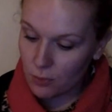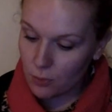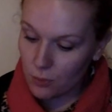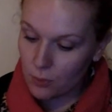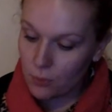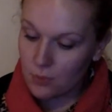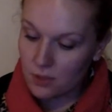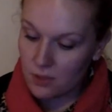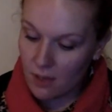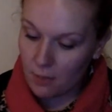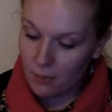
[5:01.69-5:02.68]
cornudos
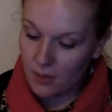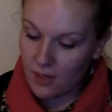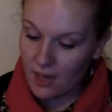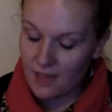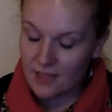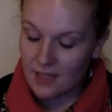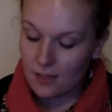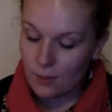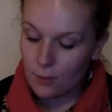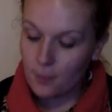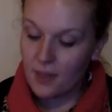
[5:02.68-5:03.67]
scampering, and Tia
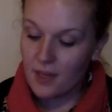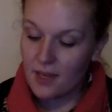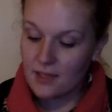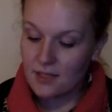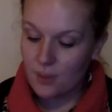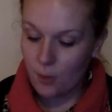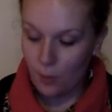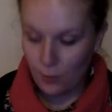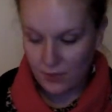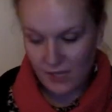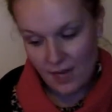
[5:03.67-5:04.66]
Lupe and Tio
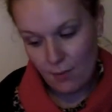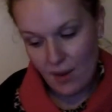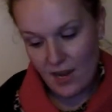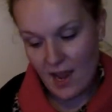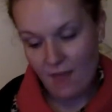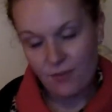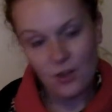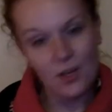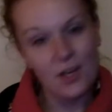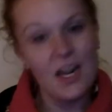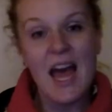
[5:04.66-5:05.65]
Jose running after
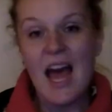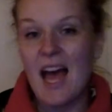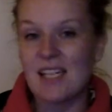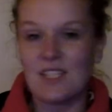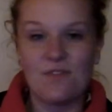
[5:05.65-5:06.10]
her as